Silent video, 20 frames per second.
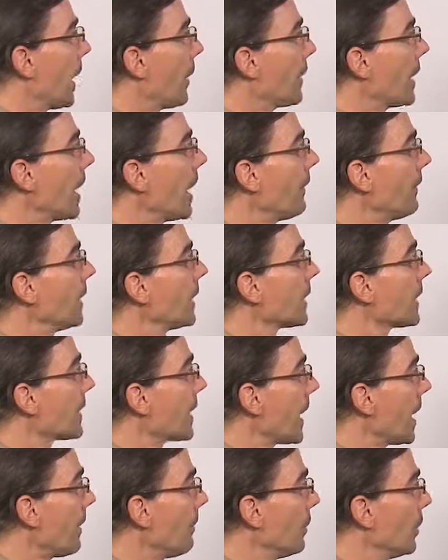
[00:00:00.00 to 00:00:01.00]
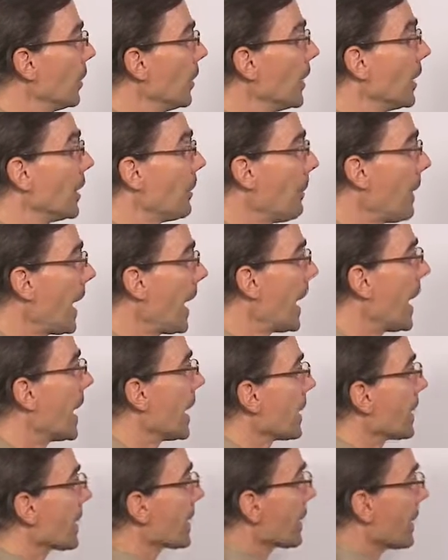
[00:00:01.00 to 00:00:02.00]
Now, we gave an example in the
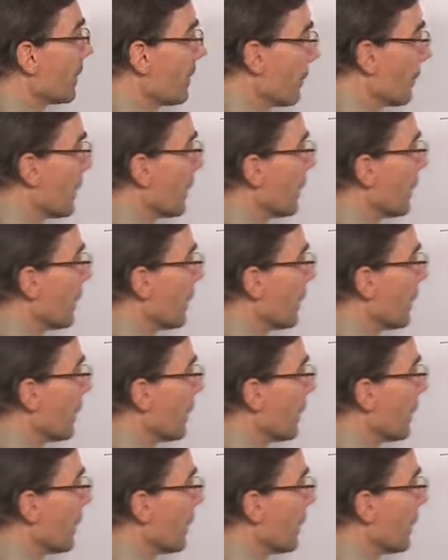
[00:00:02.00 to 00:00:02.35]
past, in